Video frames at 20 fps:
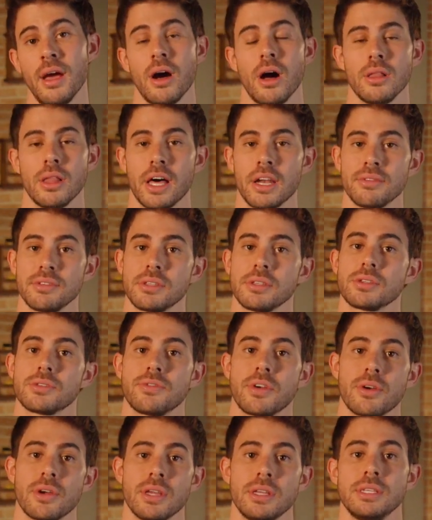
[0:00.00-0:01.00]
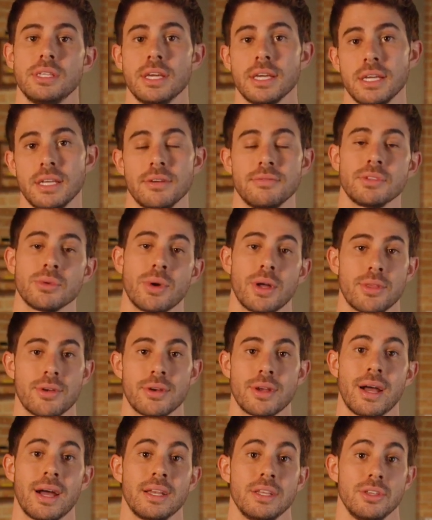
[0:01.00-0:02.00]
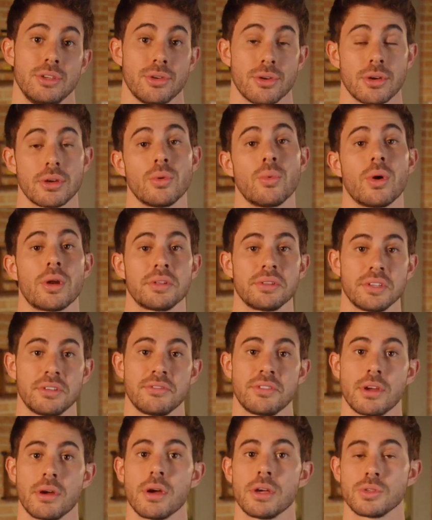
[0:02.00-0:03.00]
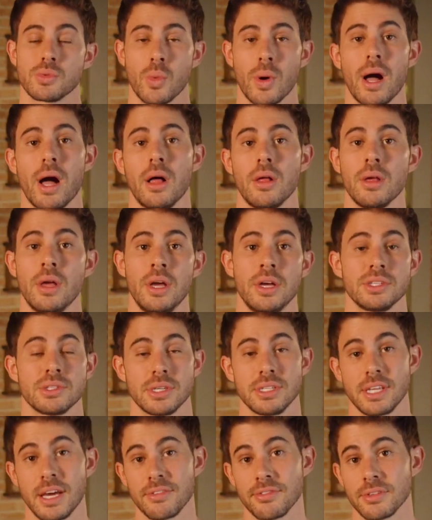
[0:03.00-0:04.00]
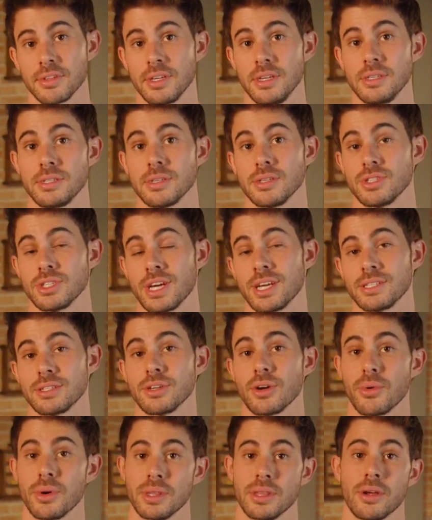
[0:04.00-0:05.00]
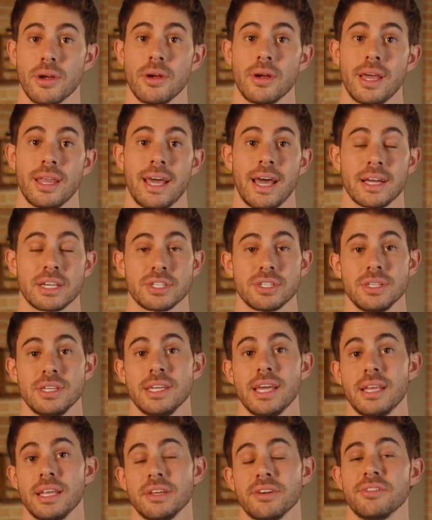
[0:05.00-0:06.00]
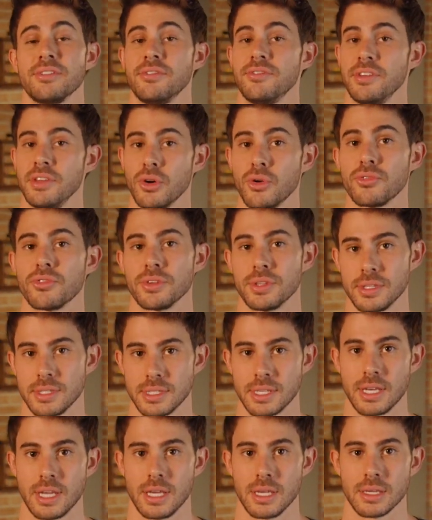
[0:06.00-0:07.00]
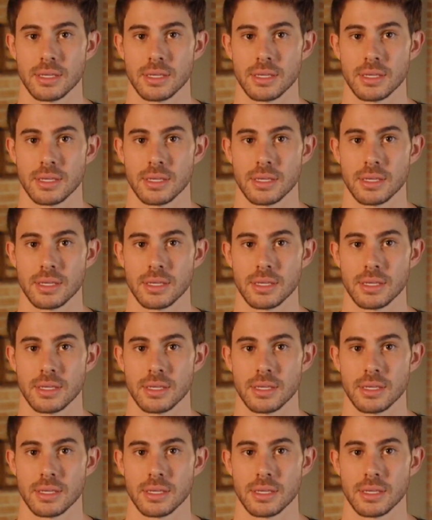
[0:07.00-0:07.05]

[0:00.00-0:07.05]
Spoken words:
A lot of this is very indicative to whether or not you're going to want to live there as well. So I definitely suggest going there and actually getting a feel for the city.